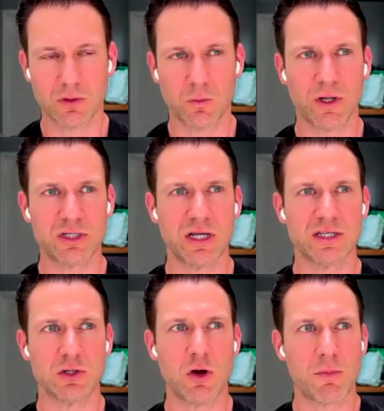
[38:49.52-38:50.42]
which
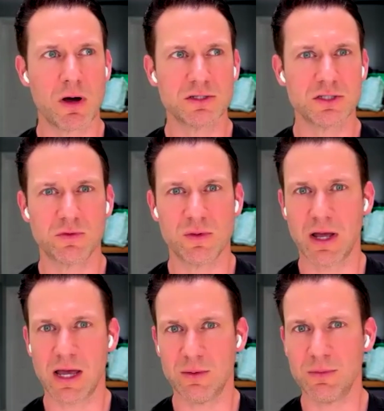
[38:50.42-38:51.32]
is not mastery
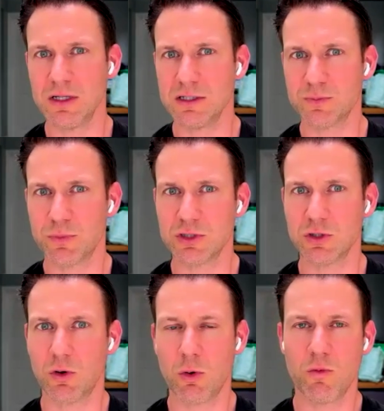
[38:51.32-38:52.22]
by any means, but
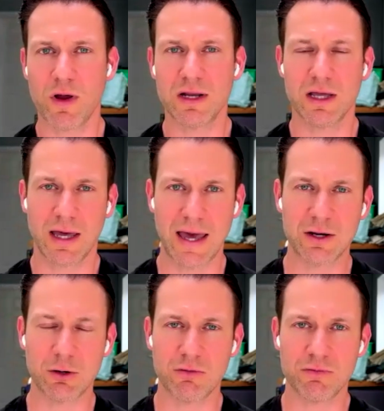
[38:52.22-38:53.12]
you're already
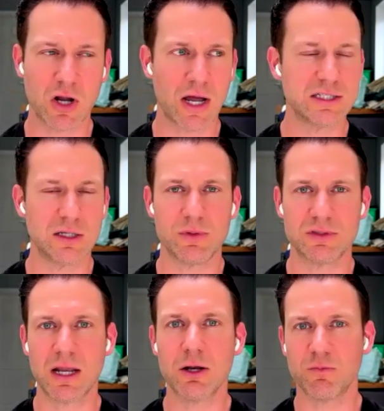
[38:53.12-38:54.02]
ahead of
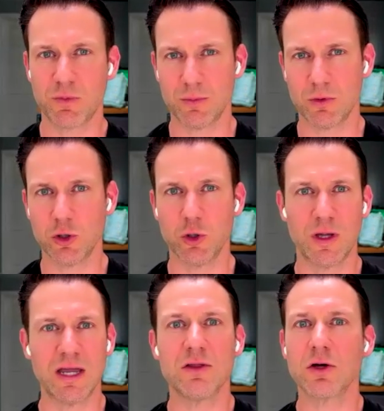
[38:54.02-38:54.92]
90% of people who
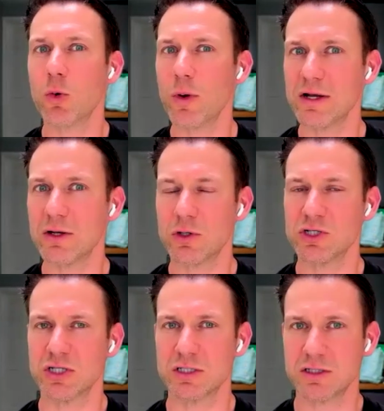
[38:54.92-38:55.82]
either quit or
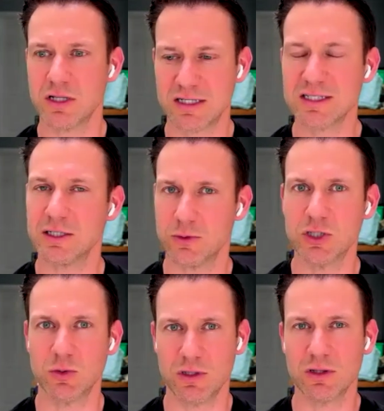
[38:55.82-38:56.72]
just they're still
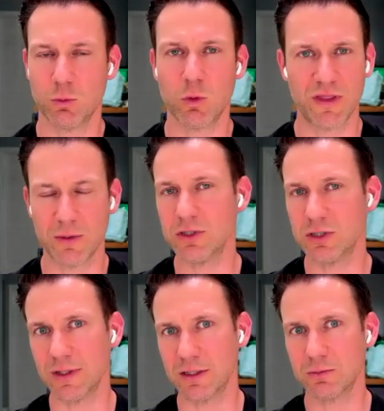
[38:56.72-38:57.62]
doing what they were
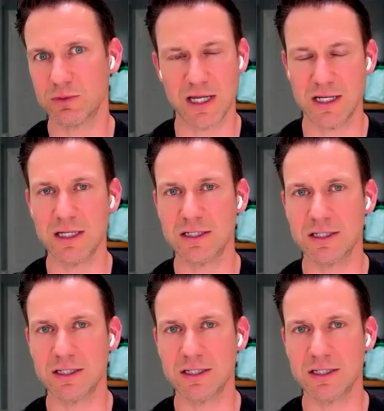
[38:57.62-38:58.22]
doing 10 years